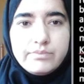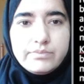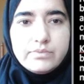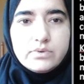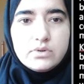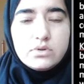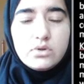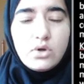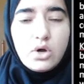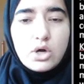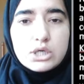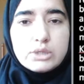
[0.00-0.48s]

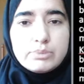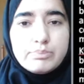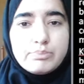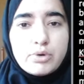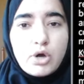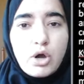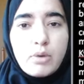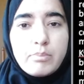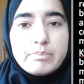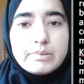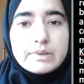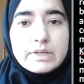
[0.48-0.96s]
not
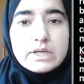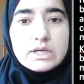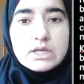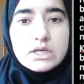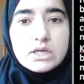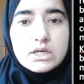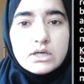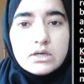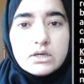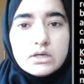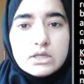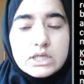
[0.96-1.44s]

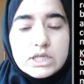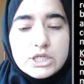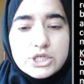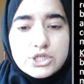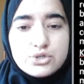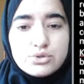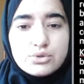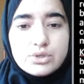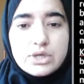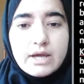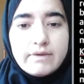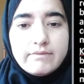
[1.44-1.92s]
proper
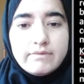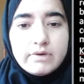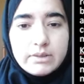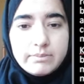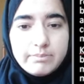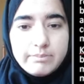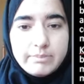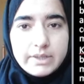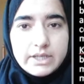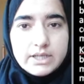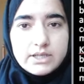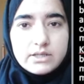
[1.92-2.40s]
tissue
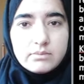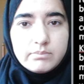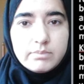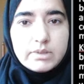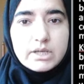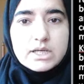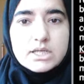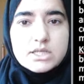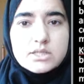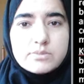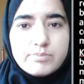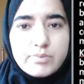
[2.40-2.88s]
development,
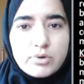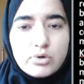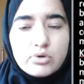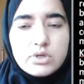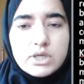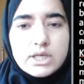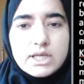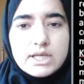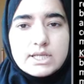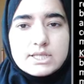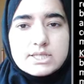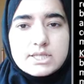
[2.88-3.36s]
because
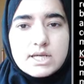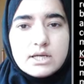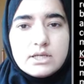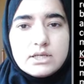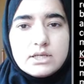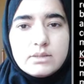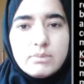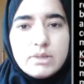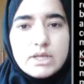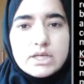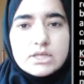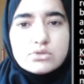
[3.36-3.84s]
protein is
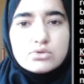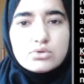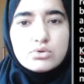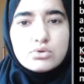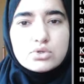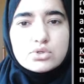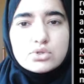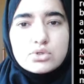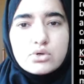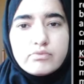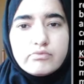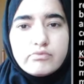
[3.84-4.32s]
ultimate
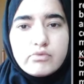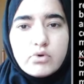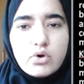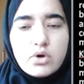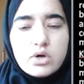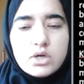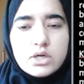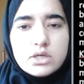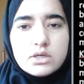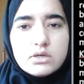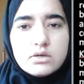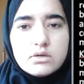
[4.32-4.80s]
source of
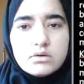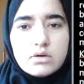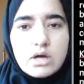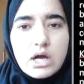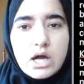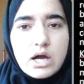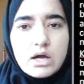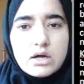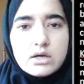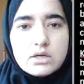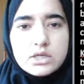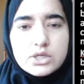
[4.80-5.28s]
all
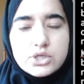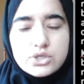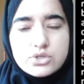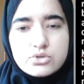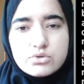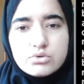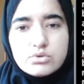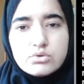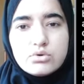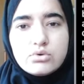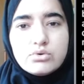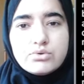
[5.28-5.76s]
our
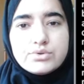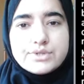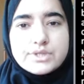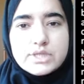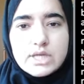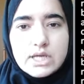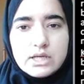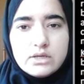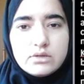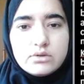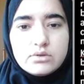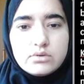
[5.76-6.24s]
tissue growth,
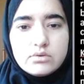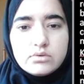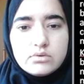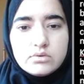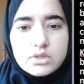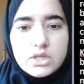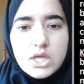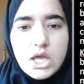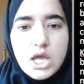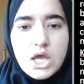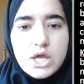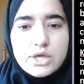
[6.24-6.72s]
cell
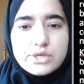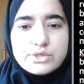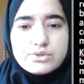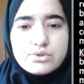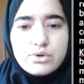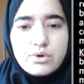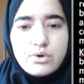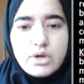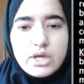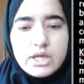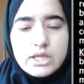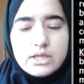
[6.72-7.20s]
growth.
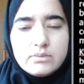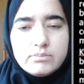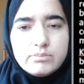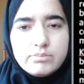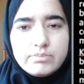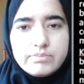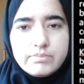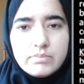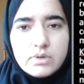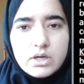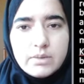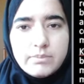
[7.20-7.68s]
So in
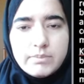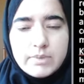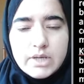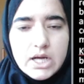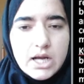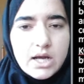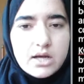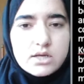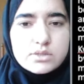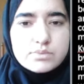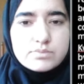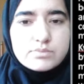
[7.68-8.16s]

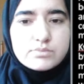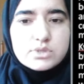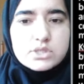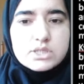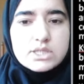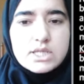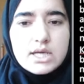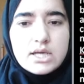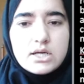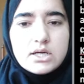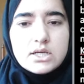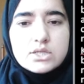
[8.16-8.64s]
marasmus,
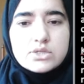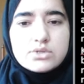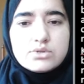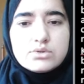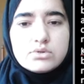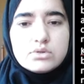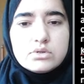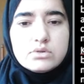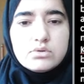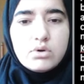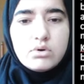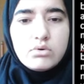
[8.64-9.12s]
there is
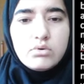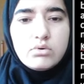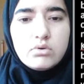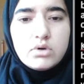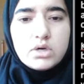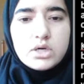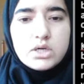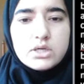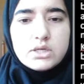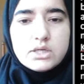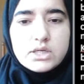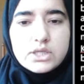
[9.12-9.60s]

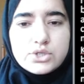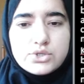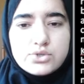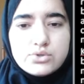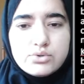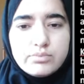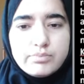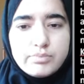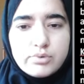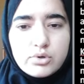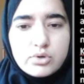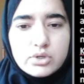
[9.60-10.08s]
no
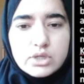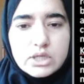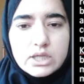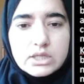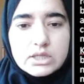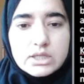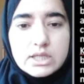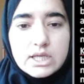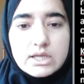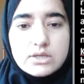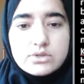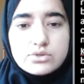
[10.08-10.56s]

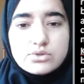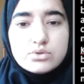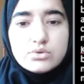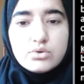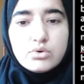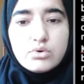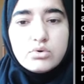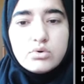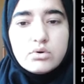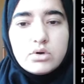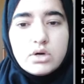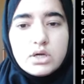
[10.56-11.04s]
there is
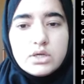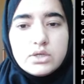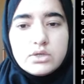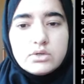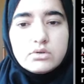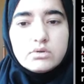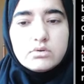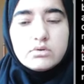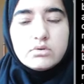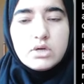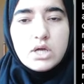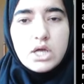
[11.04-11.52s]

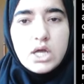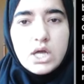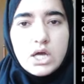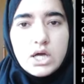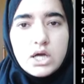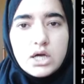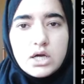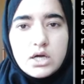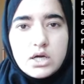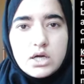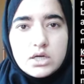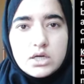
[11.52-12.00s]
no
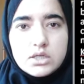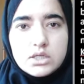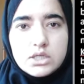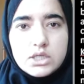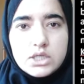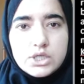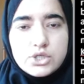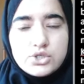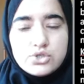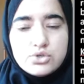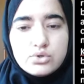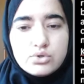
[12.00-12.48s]

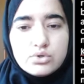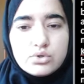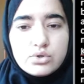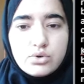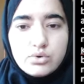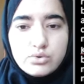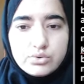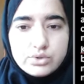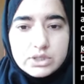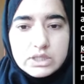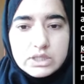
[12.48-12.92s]
tissue growth.